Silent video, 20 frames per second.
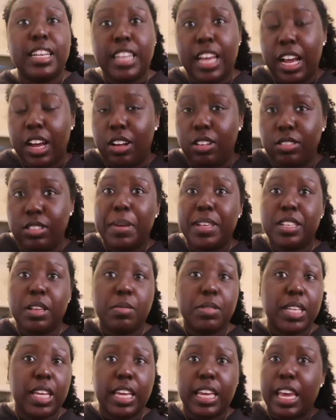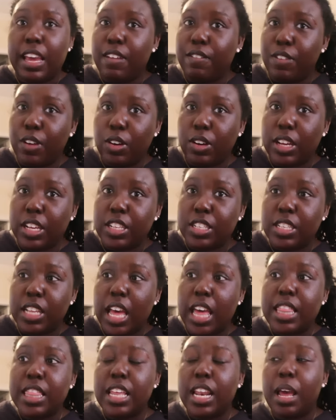down because I was like, I can't focus.
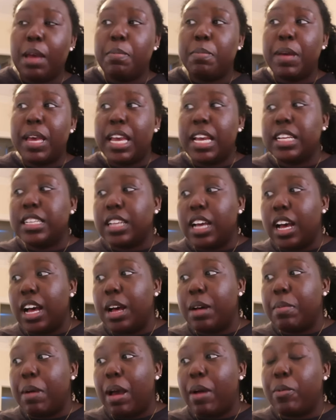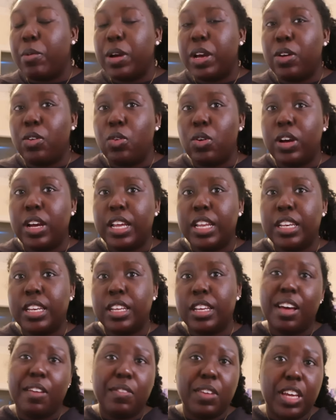And then I picked up, I went on,
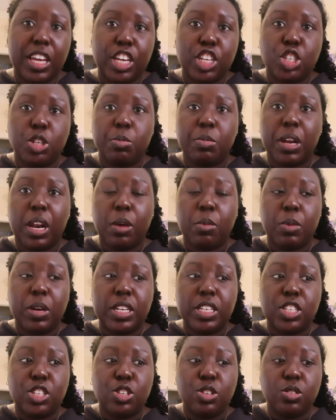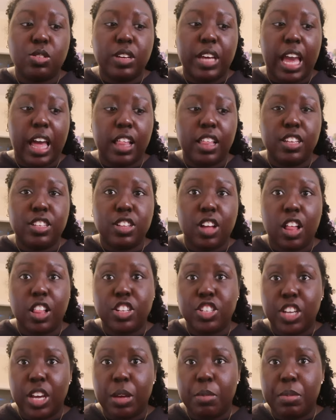not vacation, but I went to Cali's
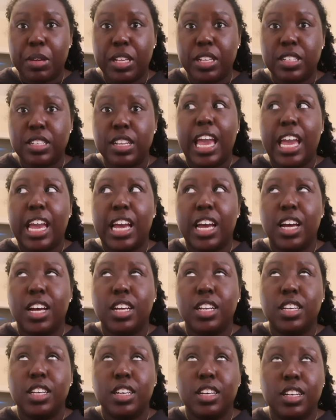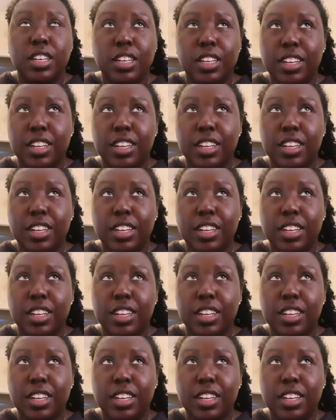college campus and